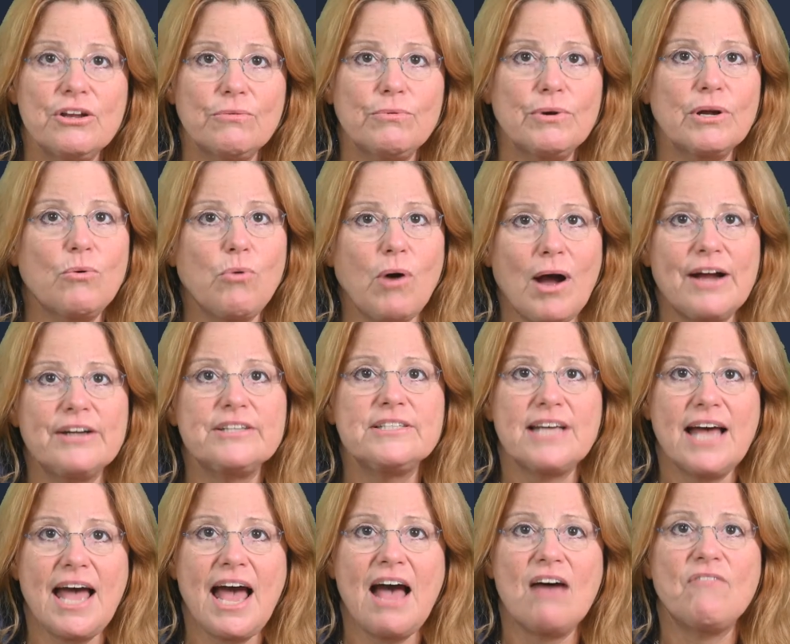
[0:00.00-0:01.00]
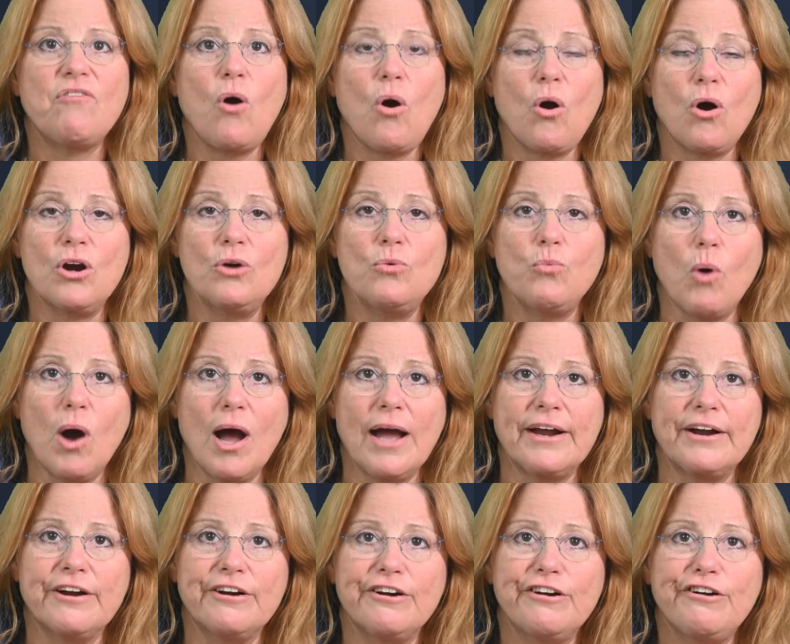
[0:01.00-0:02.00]
required to have
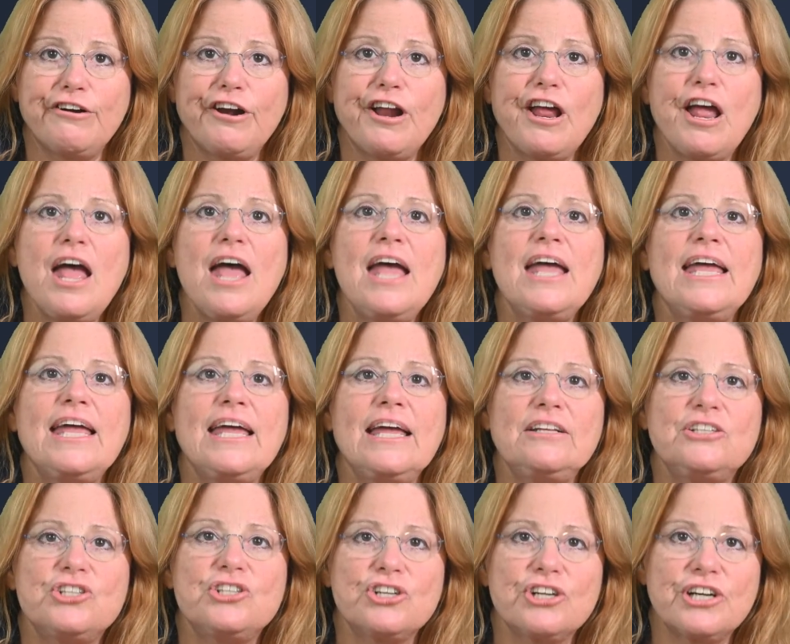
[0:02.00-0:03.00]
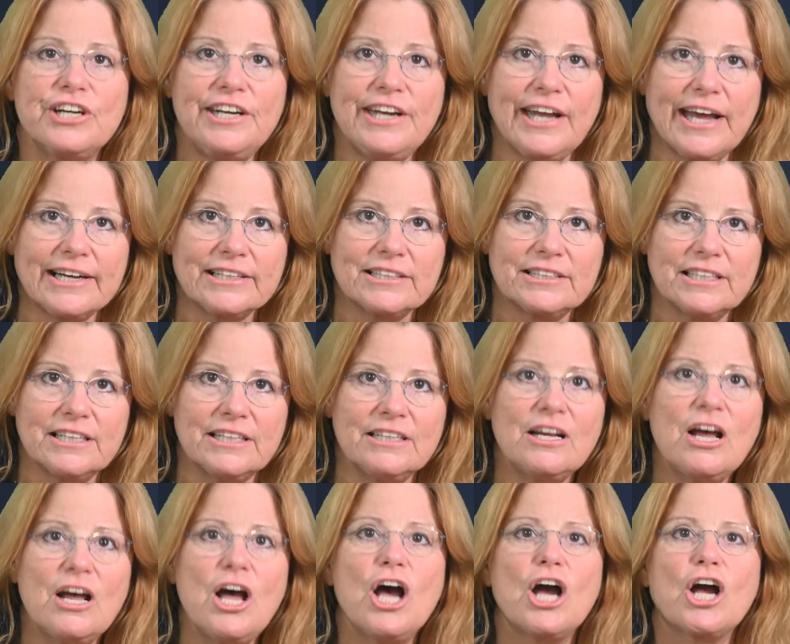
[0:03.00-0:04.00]
hardwired, interconnected
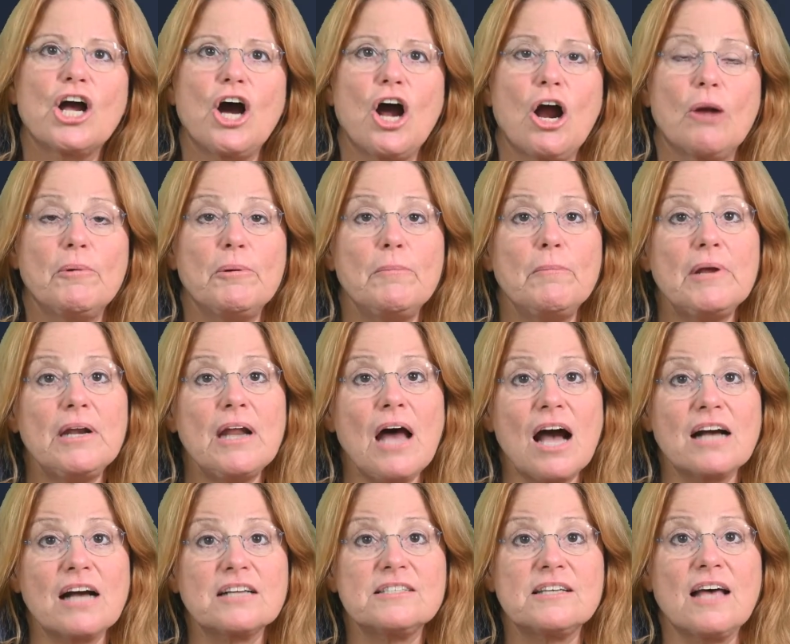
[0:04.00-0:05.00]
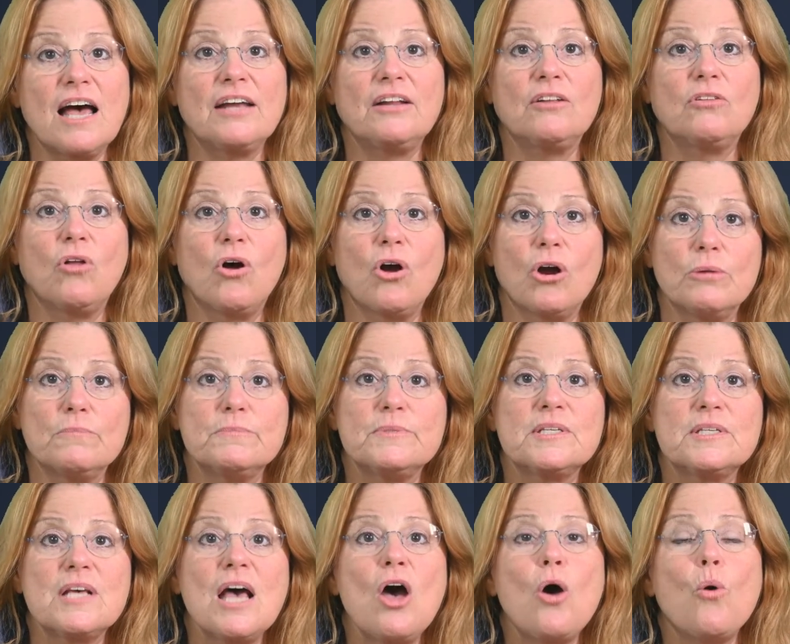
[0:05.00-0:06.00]
carbon monoxide
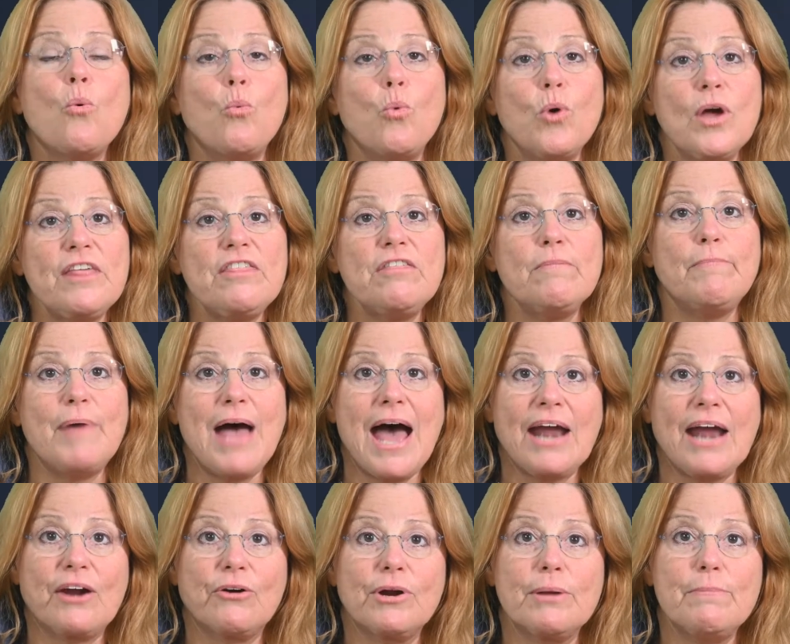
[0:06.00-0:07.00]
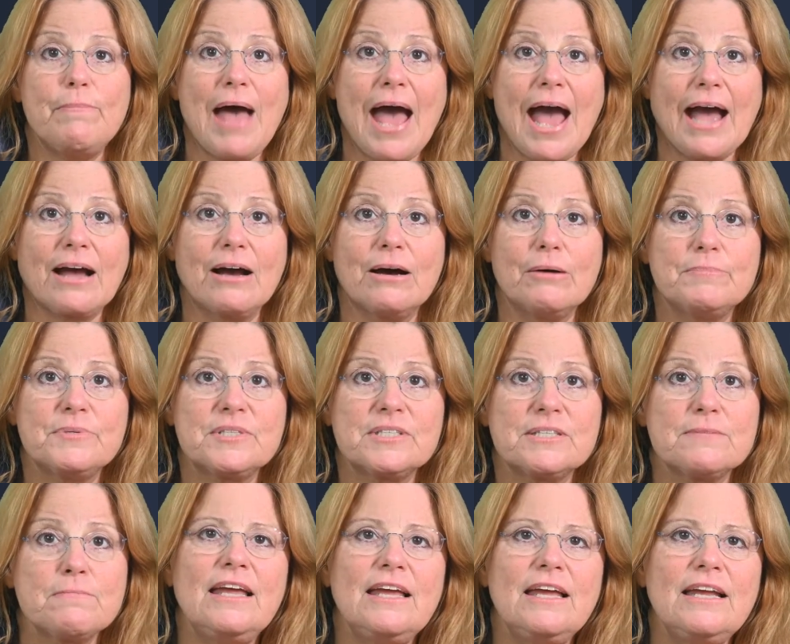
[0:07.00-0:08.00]
alarms with battery backups.
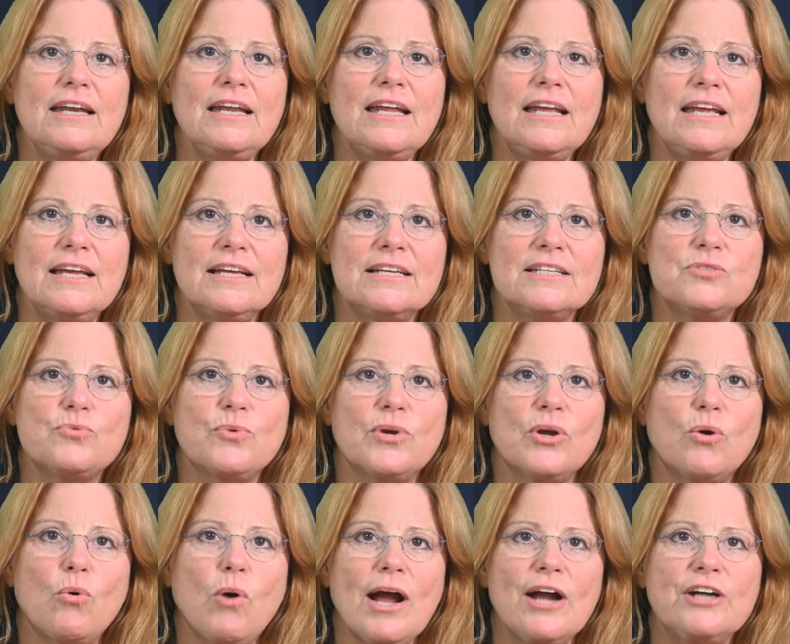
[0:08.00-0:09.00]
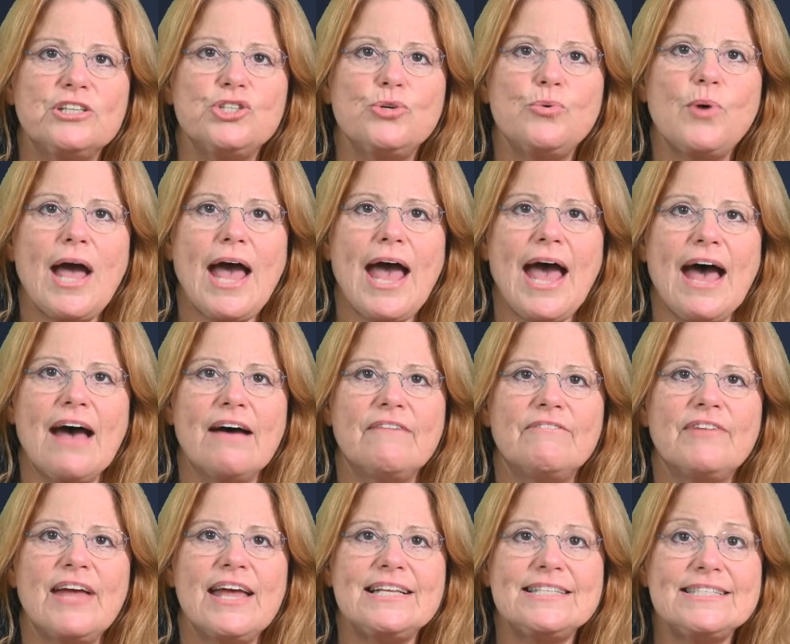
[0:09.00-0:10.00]
It is required to
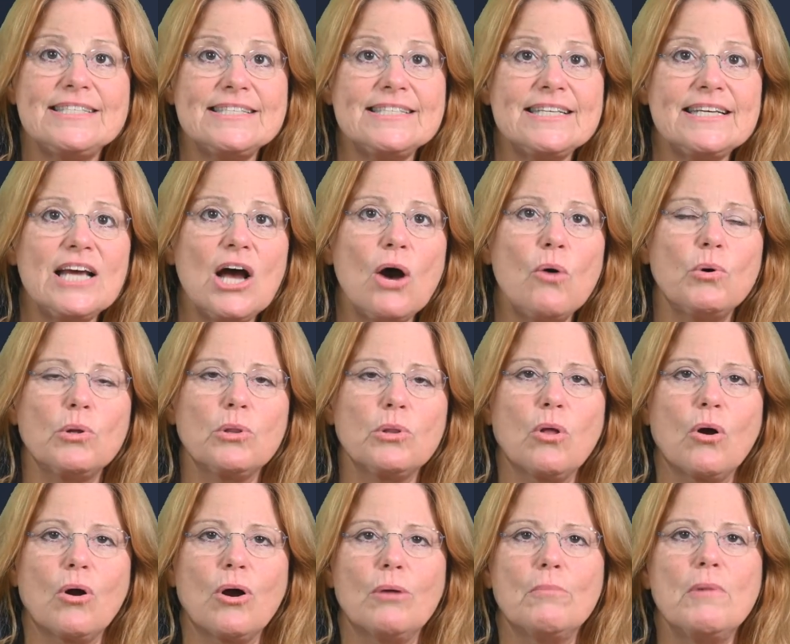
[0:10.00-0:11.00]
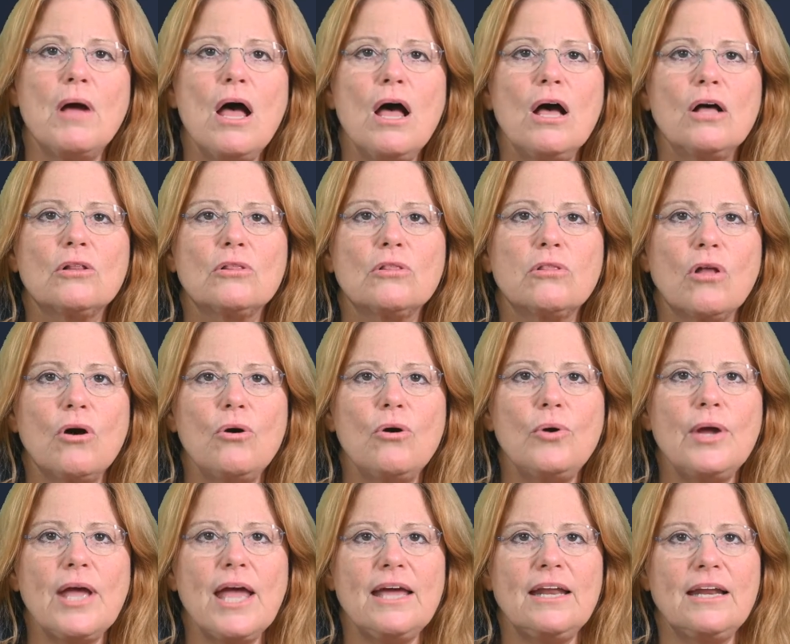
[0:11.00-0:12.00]
have a CO alarm
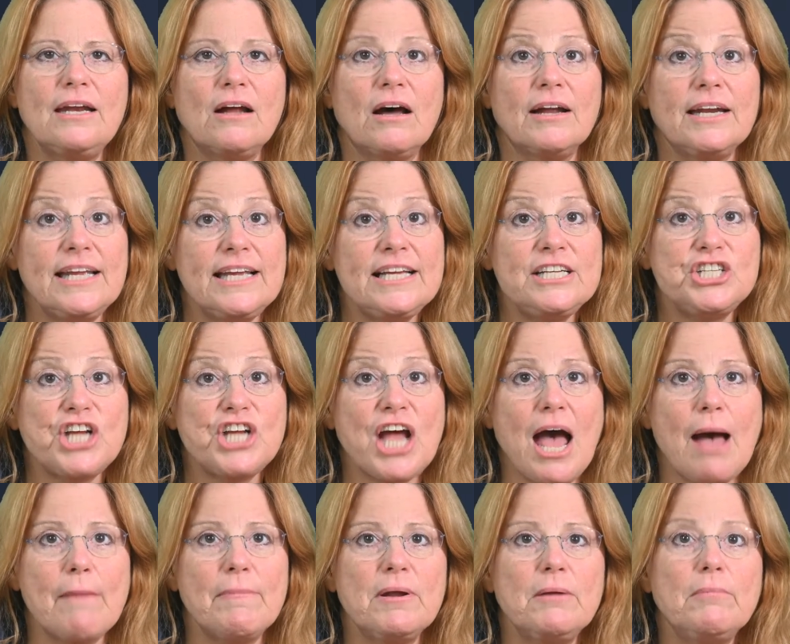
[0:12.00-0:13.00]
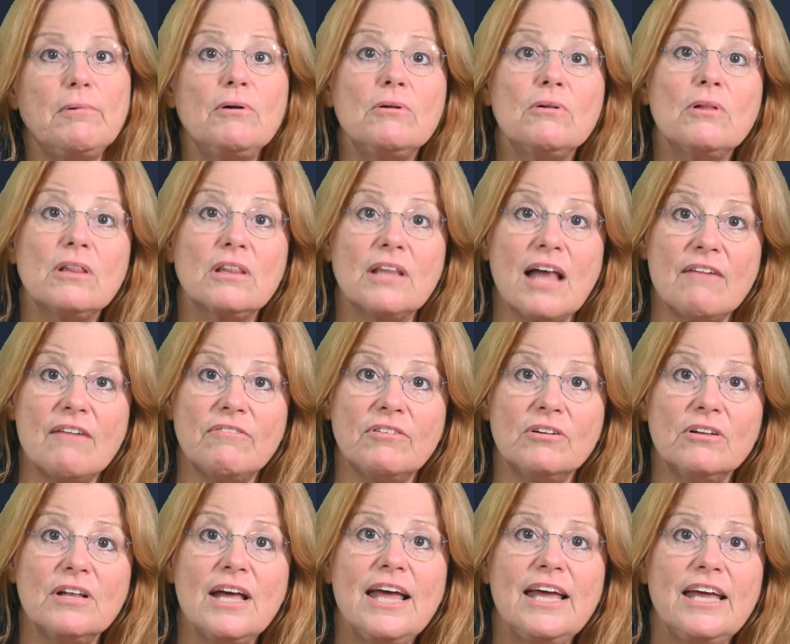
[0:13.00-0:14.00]
located on each habitable
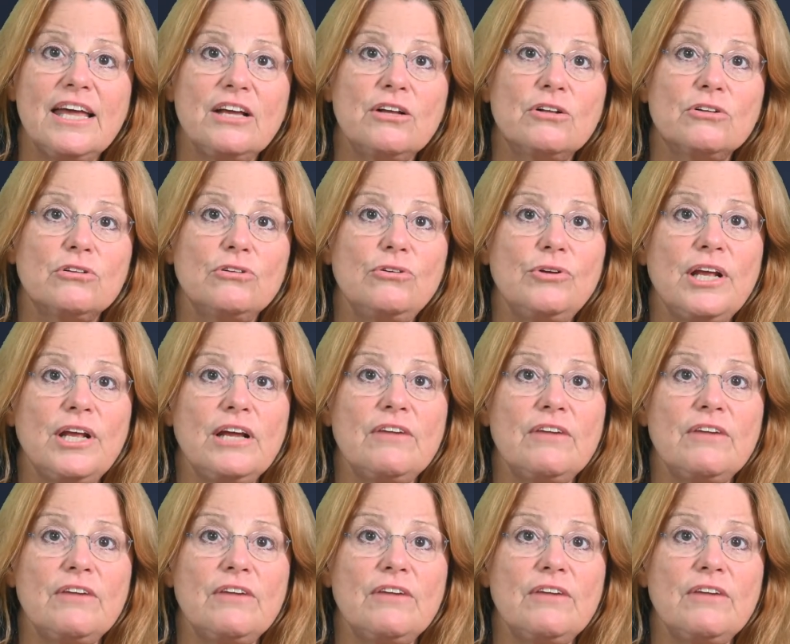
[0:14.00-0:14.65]
level, including